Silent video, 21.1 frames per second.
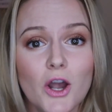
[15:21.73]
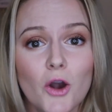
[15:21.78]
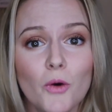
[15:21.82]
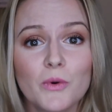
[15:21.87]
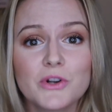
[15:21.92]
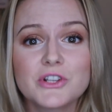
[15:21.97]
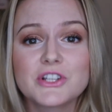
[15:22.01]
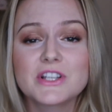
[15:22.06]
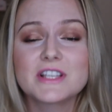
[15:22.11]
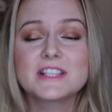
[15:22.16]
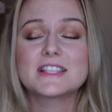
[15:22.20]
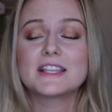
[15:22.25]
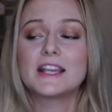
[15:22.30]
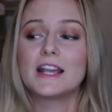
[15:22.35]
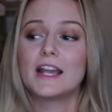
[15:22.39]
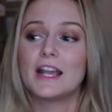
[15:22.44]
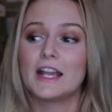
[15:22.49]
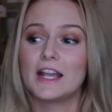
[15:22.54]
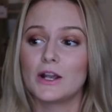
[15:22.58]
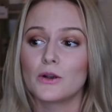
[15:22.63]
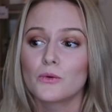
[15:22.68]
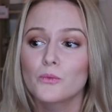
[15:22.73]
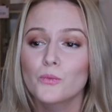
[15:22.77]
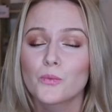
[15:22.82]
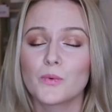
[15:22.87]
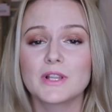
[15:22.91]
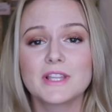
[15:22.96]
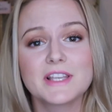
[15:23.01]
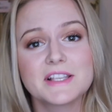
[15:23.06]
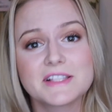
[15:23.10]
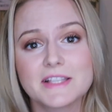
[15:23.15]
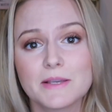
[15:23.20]
which is
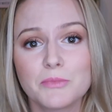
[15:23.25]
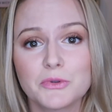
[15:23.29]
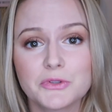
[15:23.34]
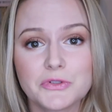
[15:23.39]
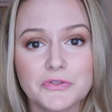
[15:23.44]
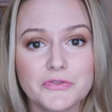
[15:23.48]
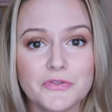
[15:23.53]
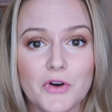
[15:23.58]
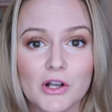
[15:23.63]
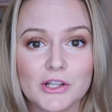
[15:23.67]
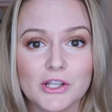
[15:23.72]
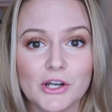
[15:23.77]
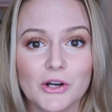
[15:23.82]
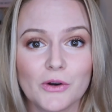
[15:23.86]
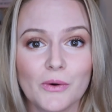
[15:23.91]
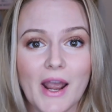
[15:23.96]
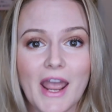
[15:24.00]
really simple to follow.